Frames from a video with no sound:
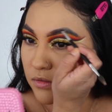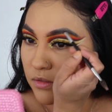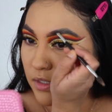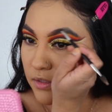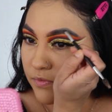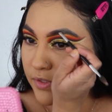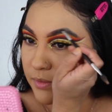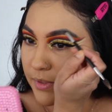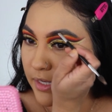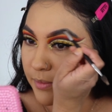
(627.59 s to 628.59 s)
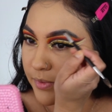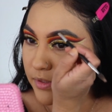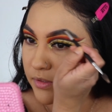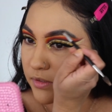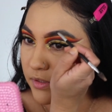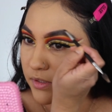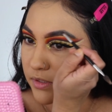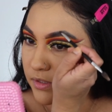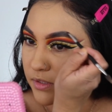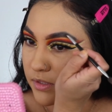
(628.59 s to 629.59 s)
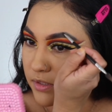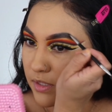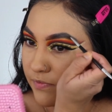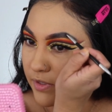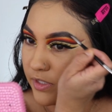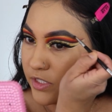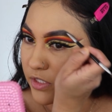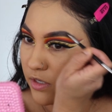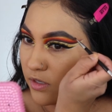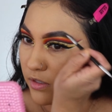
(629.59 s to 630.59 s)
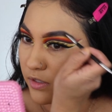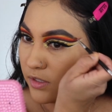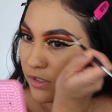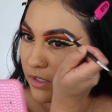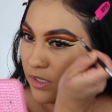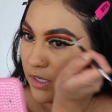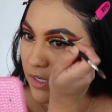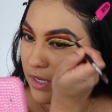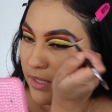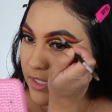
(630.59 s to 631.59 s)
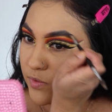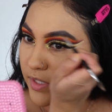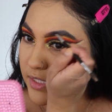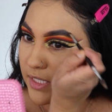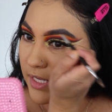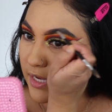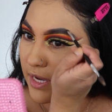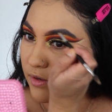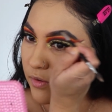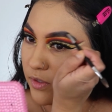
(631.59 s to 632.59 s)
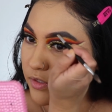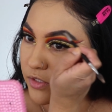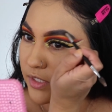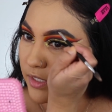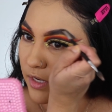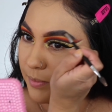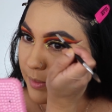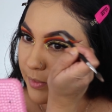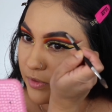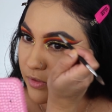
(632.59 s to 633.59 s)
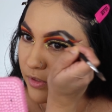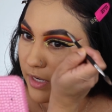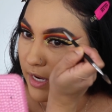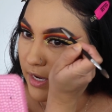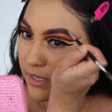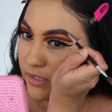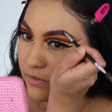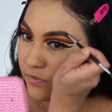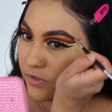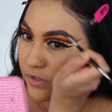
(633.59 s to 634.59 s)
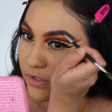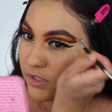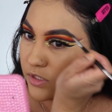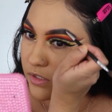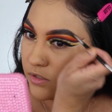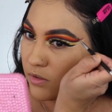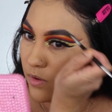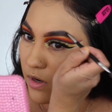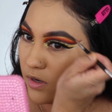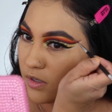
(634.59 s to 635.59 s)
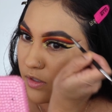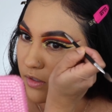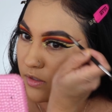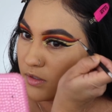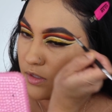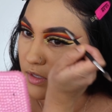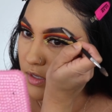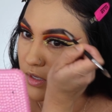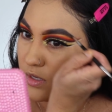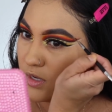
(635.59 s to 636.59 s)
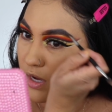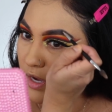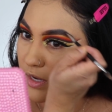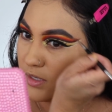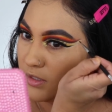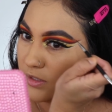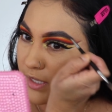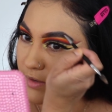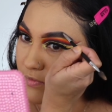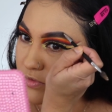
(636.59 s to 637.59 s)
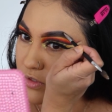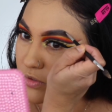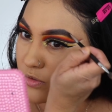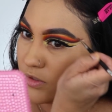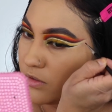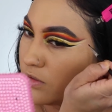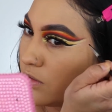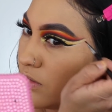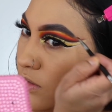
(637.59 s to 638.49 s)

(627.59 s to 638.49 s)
I have to fix my eyebrows because foundation got on it. And that's why I say, like, I don't understand how people do their eyes first. It's just so hard. I gotta look at tutorials.